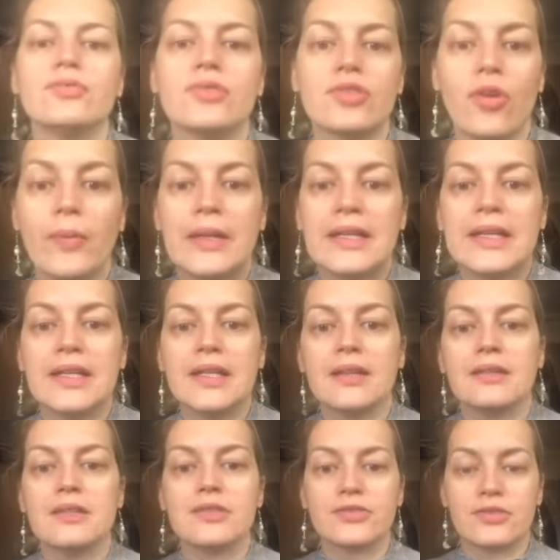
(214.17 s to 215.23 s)
many
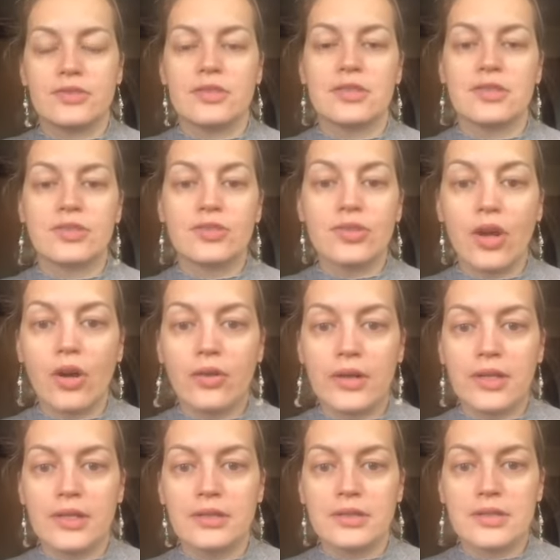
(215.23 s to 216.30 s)
different
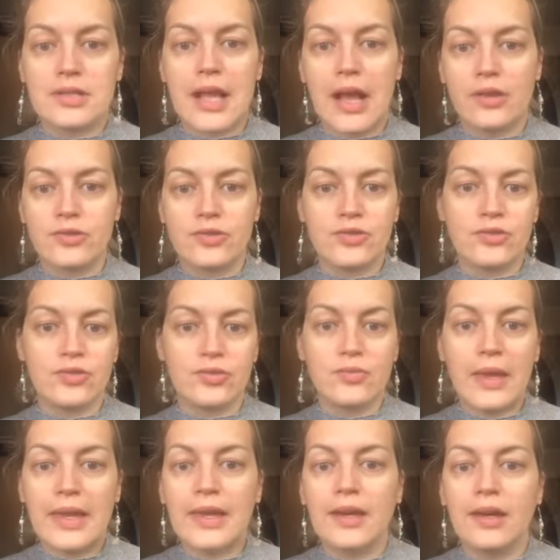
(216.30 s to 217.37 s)
tutorials how to do
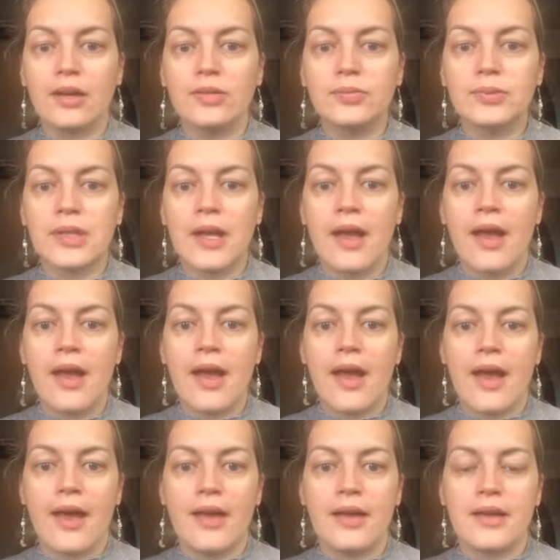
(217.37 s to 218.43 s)
makeup,
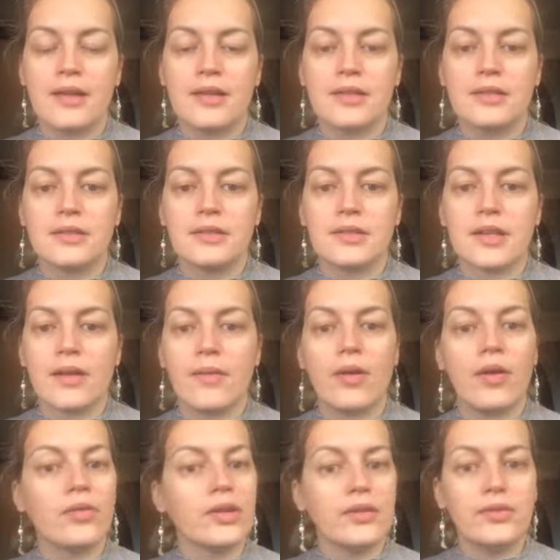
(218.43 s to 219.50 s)
and
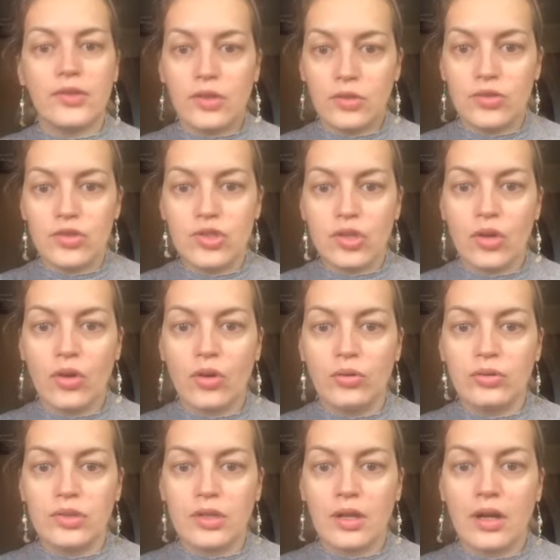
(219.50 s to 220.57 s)
only few
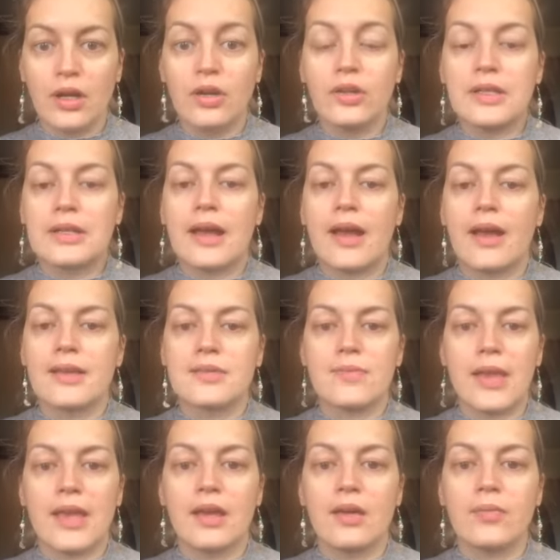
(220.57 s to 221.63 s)
showed hooded eyes
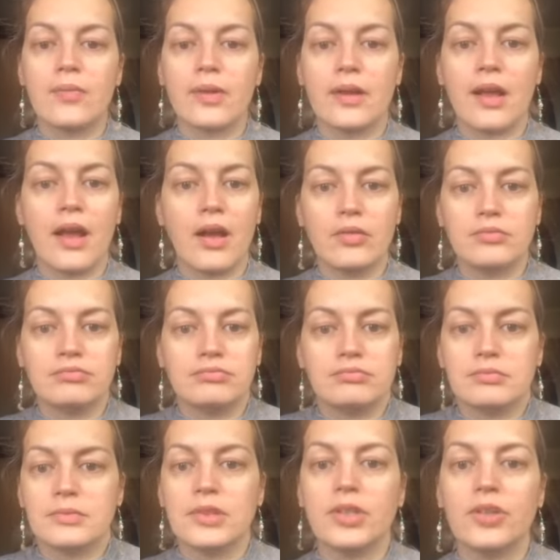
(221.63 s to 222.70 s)
makeup and how
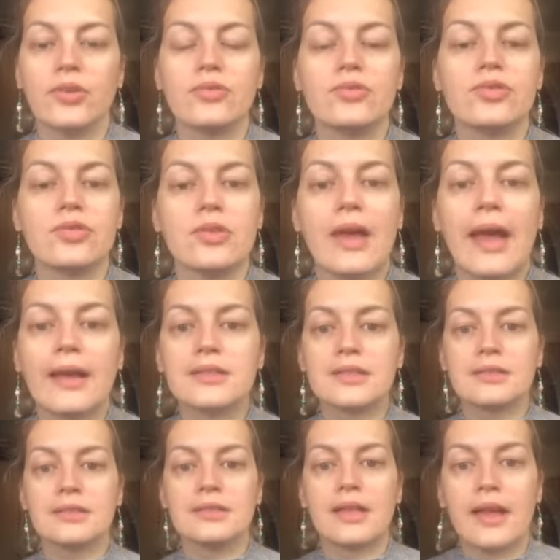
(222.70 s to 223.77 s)
to
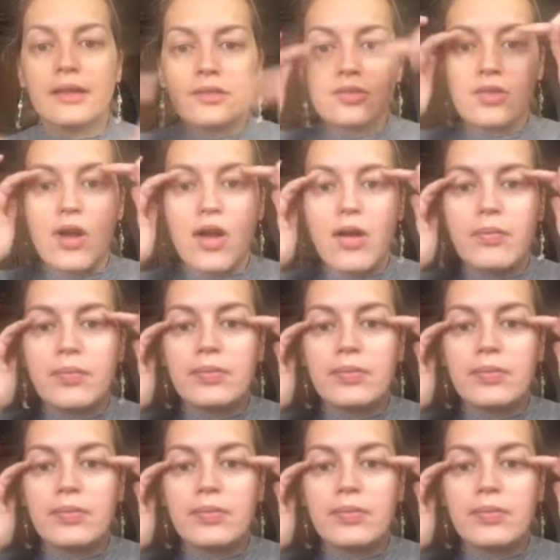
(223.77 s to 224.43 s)
handle that drop,